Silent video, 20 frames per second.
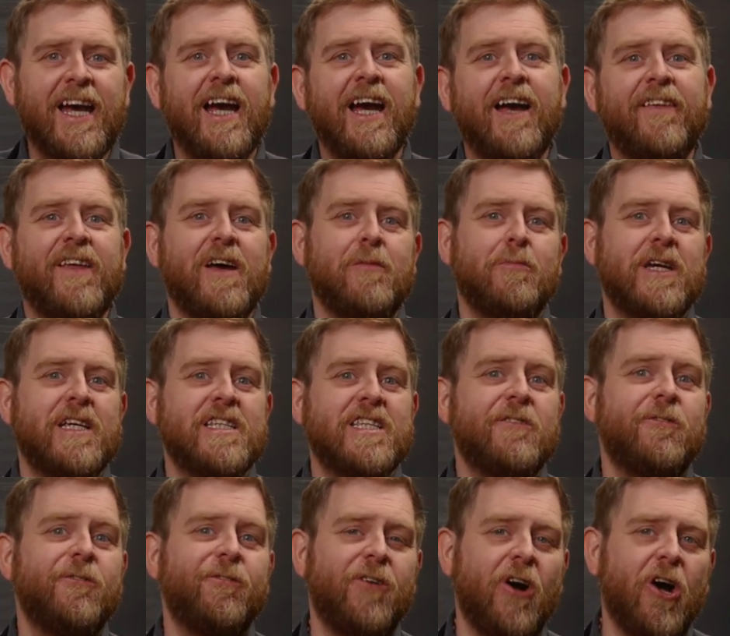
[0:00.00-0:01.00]
and that makes it
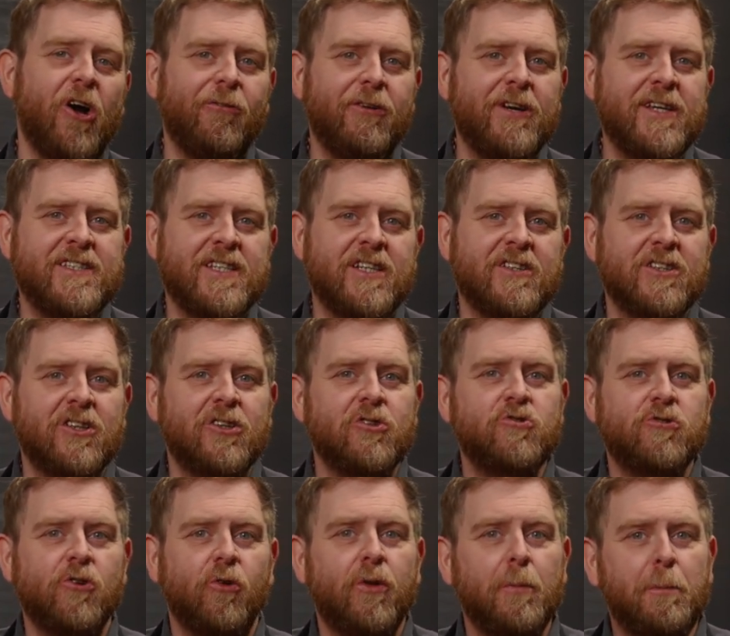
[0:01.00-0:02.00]
far easier to
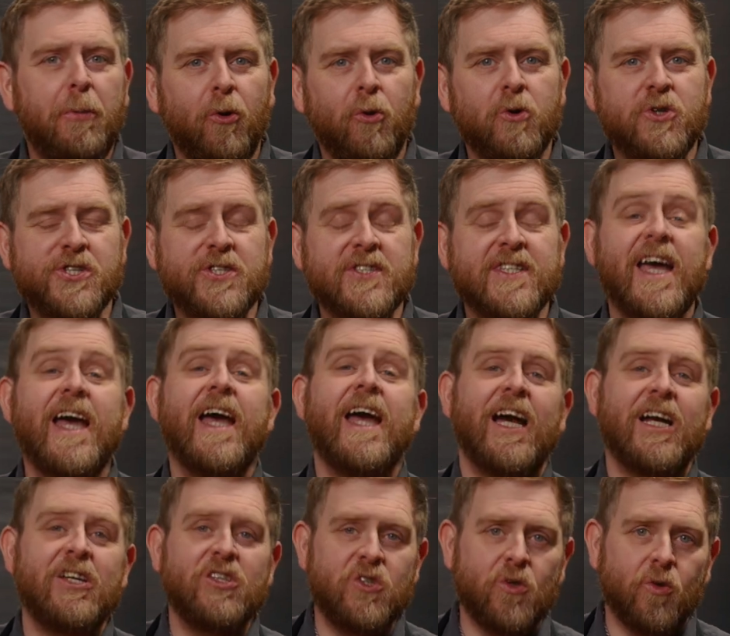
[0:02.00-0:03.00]
control the portions
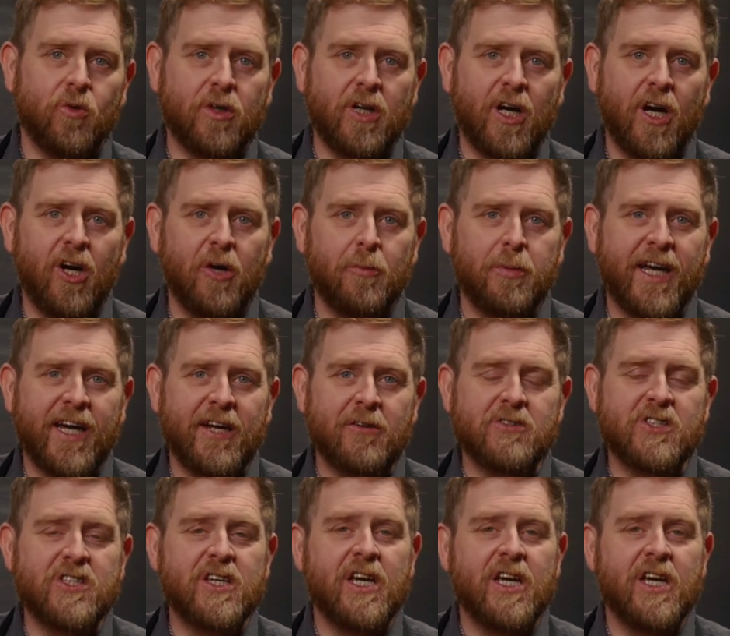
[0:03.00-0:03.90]
and your carb counts.